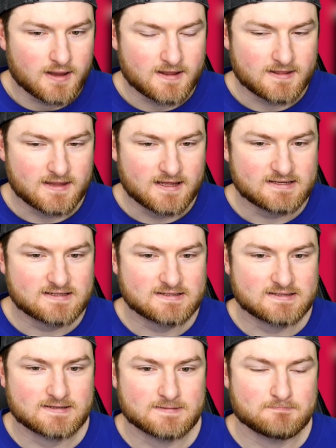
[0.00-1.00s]

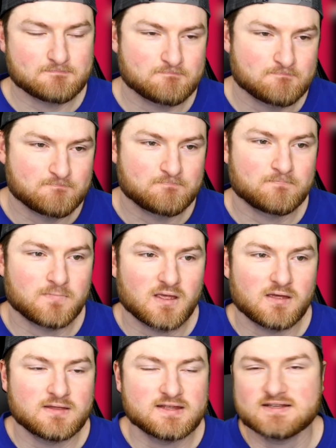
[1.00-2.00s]
this
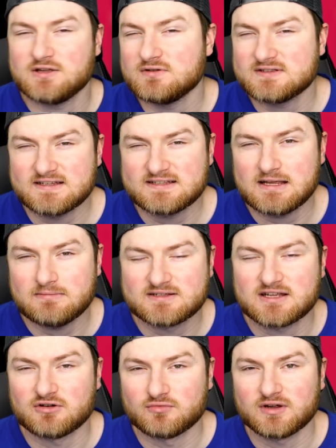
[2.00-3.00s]
Houston team
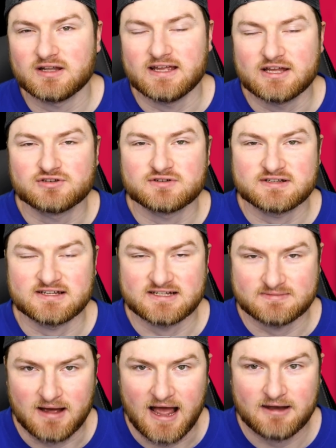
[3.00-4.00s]
is in a really interesting
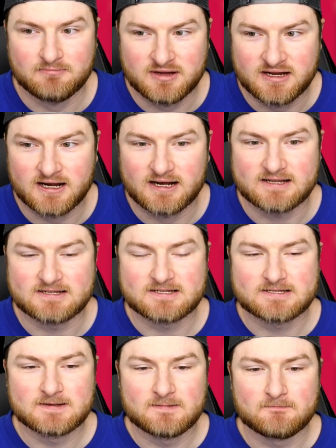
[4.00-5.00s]
spot
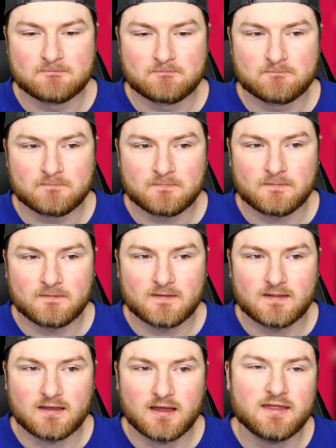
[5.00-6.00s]
because
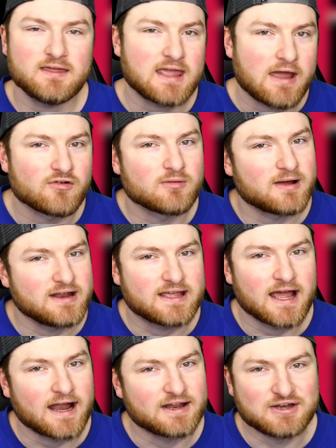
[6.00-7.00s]
I think everybody
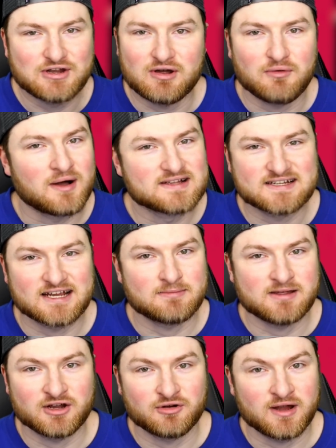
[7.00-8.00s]
kind of knew it wasn't going to
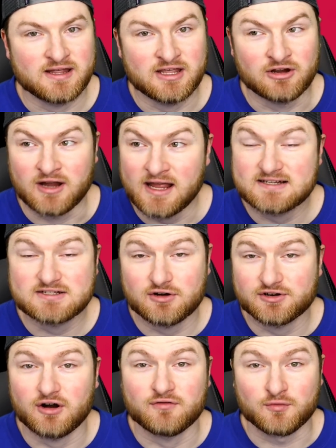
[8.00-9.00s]
be a great year. It
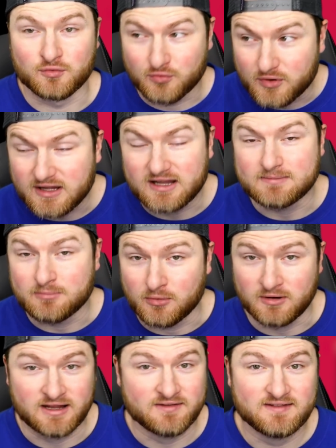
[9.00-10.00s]
started off really
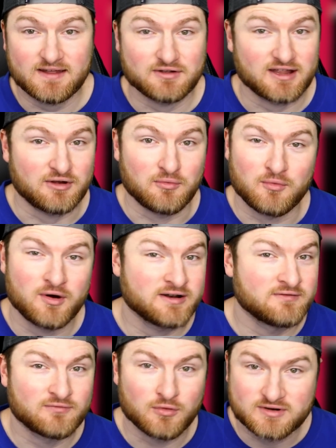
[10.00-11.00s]
poorly. I think they were like
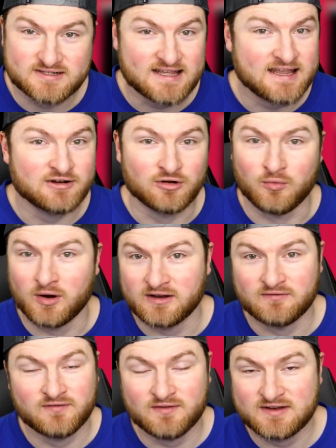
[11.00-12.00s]
1-14 or
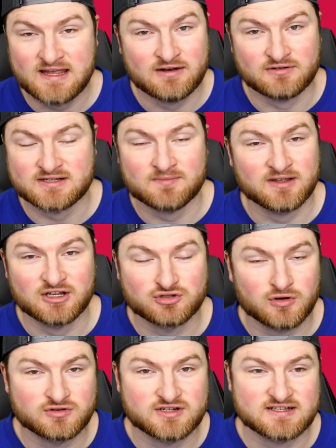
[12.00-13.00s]
1-15 or something
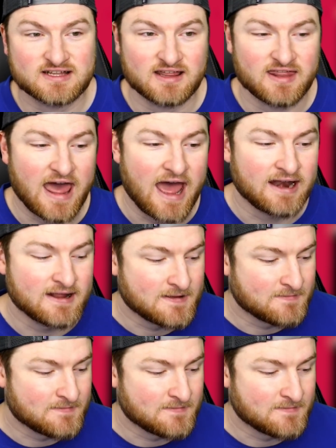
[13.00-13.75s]
atrocious like that.